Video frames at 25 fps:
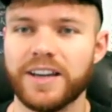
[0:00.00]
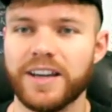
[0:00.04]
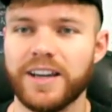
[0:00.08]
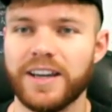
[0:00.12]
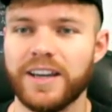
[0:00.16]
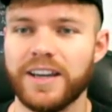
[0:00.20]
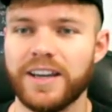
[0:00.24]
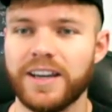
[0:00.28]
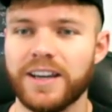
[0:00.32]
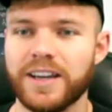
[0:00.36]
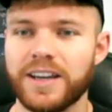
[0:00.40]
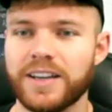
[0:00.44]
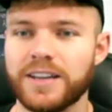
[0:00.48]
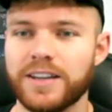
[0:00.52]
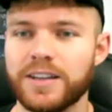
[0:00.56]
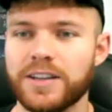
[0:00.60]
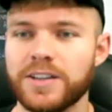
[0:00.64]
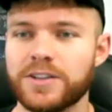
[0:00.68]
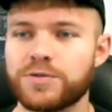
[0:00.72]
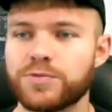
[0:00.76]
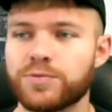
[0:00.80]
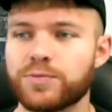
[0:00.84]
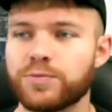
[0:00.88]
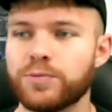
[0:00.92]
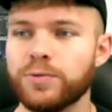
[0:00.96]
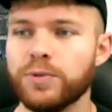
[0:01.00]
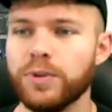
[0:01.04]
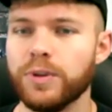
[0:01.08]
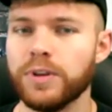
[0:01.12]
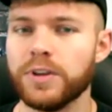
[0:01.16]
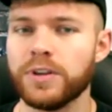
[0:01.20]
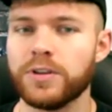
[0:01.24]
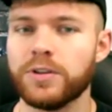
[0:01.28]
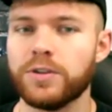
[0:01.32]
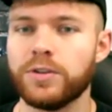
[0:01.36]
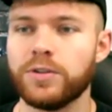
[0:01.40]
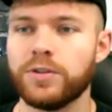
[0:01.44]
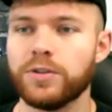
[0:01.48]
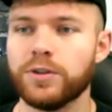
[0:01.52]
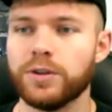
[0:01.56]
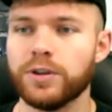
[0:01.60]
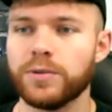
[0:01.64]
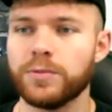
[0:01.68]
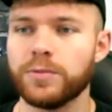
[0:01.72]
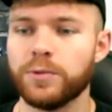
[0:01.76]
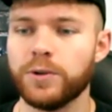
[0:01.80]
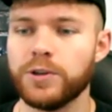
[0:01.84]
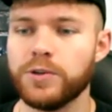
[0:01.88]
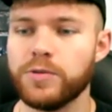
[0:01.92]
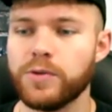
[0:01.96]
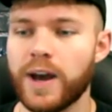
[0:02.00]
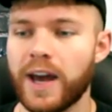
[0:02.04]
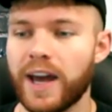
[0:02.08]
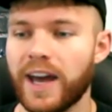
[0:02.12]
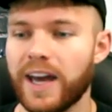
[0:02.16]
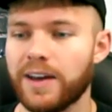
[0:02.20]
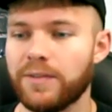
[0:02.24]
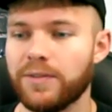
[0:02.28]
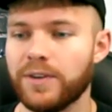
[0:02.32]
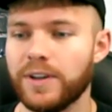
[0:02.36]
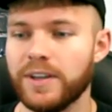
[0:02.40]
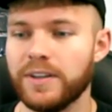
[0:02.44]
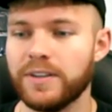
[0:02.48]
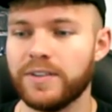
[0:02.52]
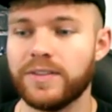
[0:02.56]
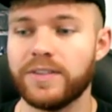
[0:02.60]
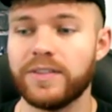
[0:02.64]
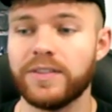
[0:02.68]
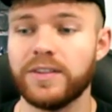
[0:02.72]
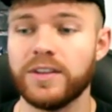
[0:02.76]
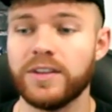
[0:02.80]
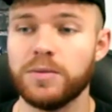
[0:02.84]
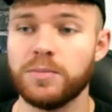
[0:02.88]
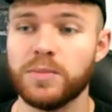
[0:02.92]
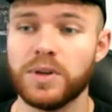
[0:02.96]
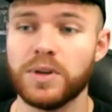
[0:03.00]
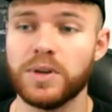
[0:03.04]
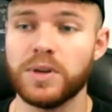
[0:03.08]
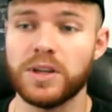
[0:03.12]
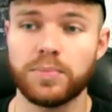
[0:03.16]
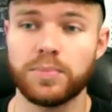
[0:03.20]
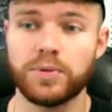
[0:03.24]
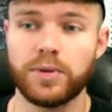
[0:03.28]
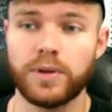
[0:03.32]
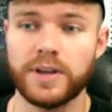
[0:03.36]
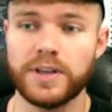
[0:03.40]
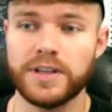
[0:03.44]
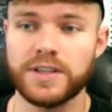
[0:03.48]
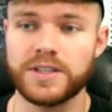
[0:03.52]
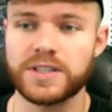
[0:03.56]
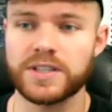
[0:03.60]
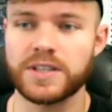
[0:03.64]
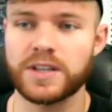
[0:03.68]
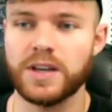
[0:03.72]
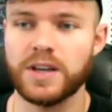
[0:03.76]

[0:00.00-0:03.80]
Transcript: And it's really good when you have a team in place.